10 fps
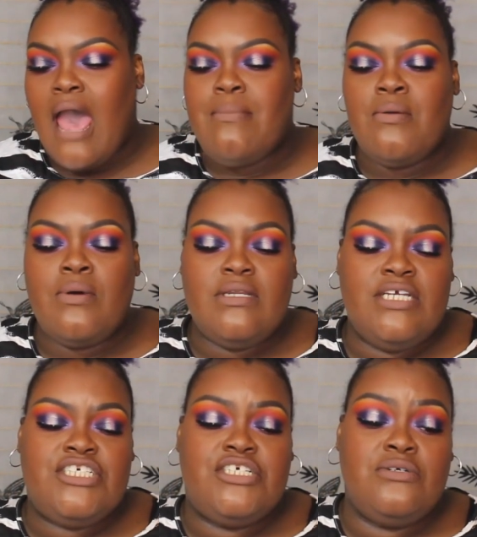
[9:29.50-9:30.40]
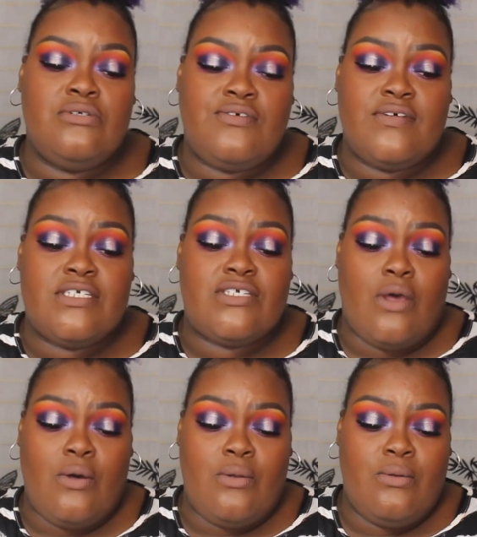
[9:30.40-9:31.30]
I've been wanting these shoes for
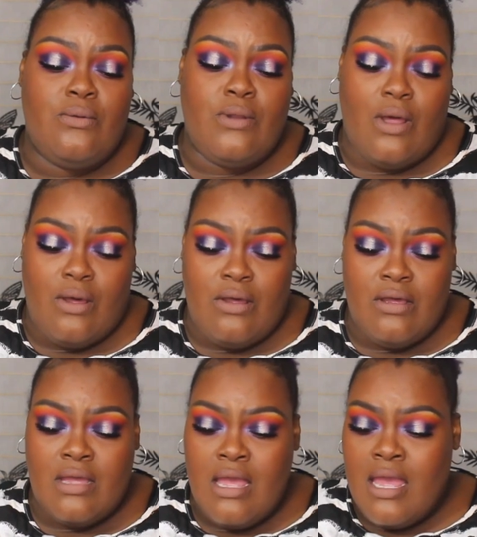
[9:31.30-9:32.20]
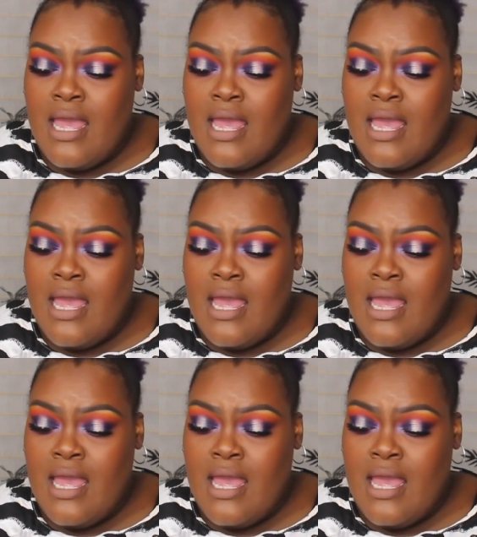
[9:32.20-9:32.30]
so long